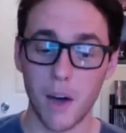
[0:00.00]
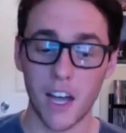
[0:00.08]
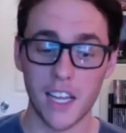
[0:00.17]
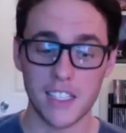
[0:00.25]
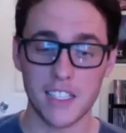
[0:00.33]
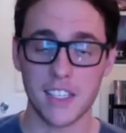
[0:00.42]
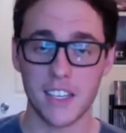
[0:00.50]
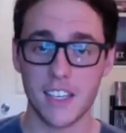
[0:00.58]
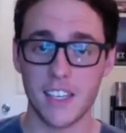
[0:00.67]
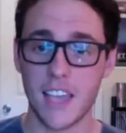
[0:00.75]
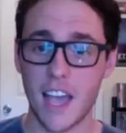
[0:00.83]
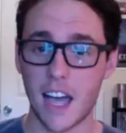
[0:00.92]
But
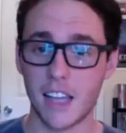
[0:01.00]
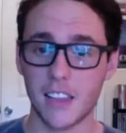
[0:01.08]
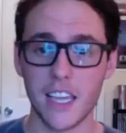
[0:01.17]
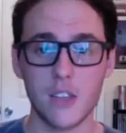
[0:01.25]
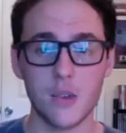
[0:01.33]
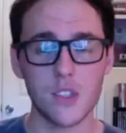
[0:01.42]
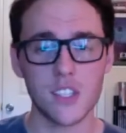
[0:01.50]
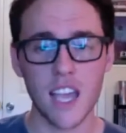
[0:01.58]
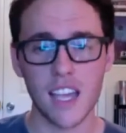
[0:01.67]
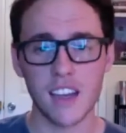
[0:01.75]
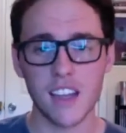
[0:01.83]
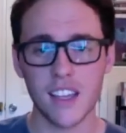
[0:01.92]
yeah, like you
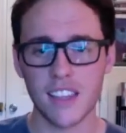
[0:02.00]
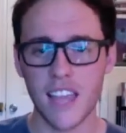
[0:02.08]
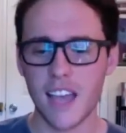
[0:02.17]
said,